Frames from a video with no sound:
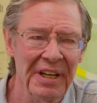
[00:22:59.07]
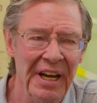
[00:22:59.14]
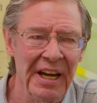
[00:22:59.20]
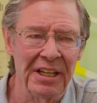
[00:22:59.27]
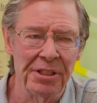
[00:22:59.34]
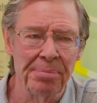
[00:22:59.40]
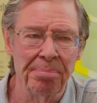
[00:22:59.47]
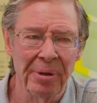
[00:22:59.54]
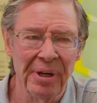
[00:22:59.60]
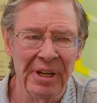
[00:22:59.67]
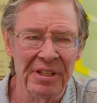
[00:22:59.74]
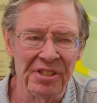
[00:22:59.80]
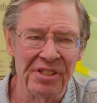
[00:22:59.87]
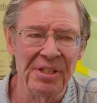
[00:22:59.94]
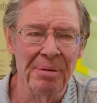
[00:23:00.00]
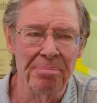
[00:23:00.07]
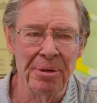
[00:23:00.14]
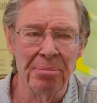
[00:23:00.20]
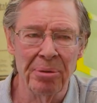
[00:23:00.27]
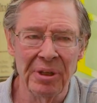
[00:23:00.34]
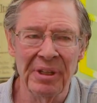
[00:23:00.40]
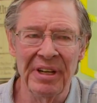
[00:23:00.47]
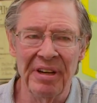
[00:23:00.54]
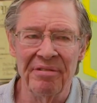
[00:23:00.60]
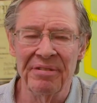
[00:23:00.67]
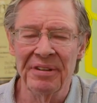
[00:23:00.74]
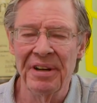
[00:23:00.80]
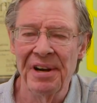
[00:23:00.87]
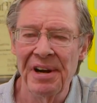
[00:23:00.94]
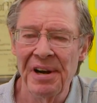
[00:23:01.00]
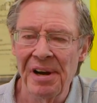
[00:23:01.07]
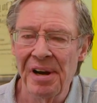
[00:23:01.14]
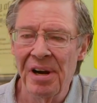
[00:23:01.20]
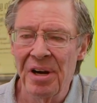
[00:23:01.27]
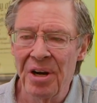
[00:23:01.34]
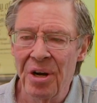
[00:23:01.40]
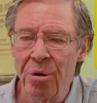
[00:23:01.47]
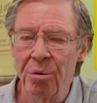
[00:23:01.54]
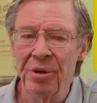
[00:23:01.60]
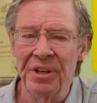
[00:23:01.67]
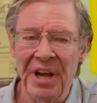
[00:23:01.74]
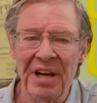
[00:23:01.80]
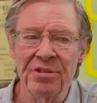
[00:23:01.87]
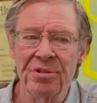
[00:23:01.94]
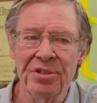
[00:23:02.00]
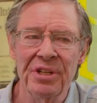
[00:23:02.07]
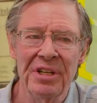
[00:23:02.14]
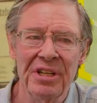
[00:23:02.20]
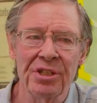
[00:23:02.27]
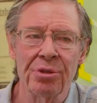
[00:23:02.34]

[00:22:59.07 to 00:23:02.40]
experience symptom relief. With estrogen, it's